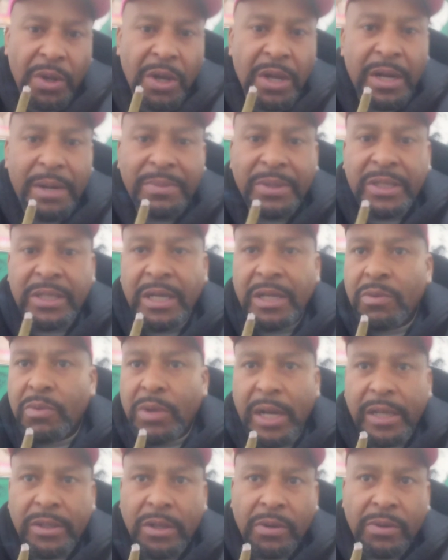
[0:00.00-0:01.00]
And I'm gonna tell you
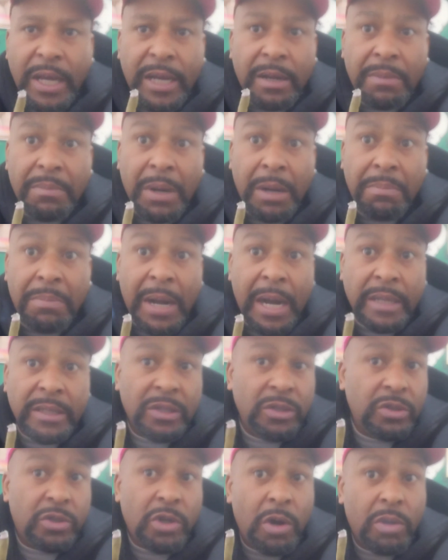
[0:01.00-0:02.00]
what I don't like about
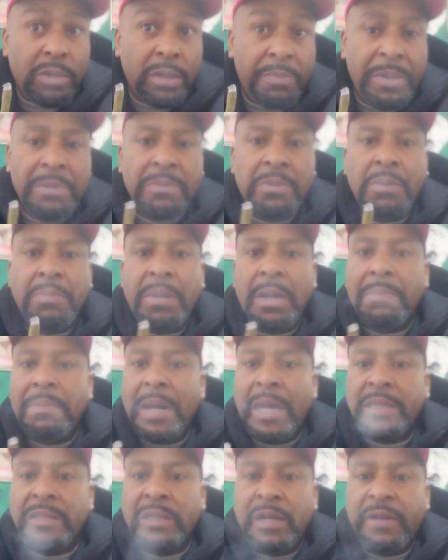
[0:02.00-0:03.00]
boxing, talking to people about
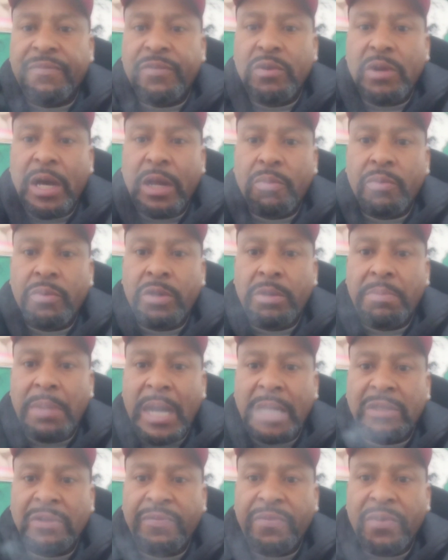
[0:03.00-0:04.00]
boxing if you're not a real
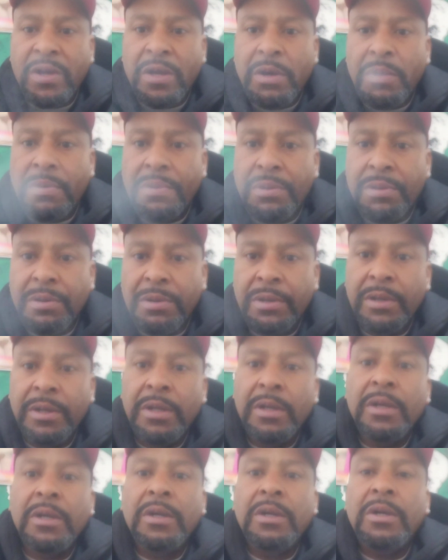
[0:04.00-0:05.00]
boxing fan.
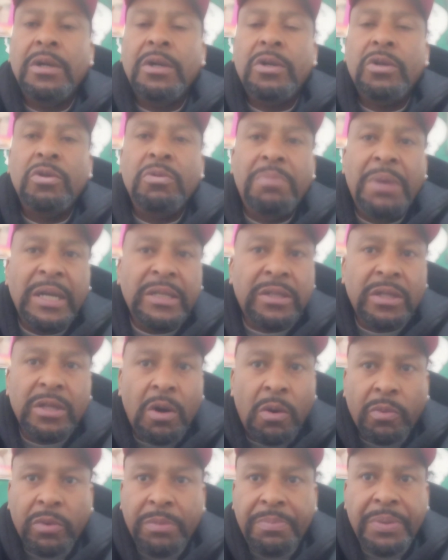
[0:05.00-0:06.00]
You basically
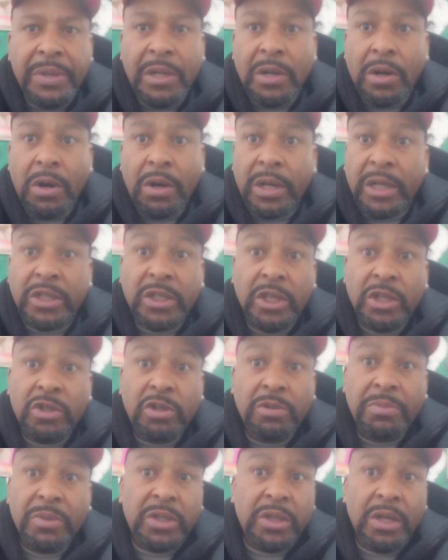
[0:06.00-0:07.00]
gonna repeat all that shit
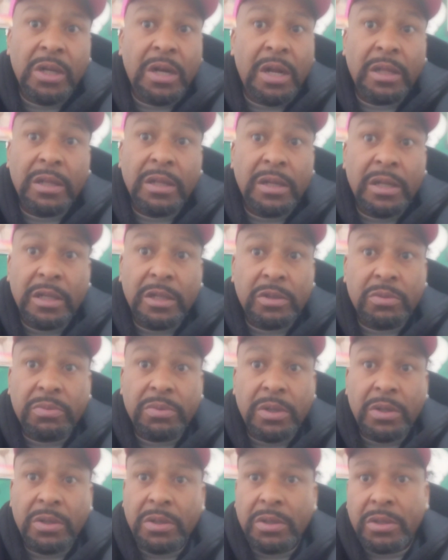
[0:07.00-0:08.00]
you've been seeing other
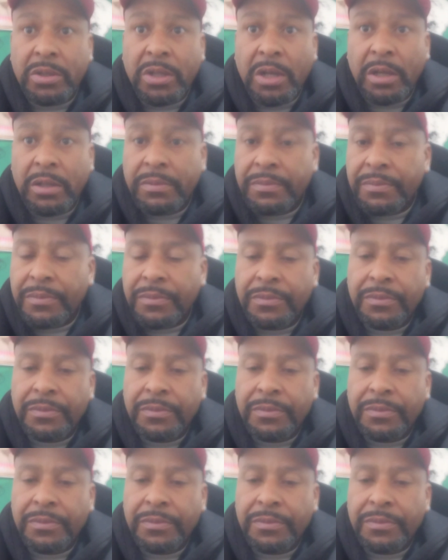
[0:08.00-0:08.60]
niggas uh, say.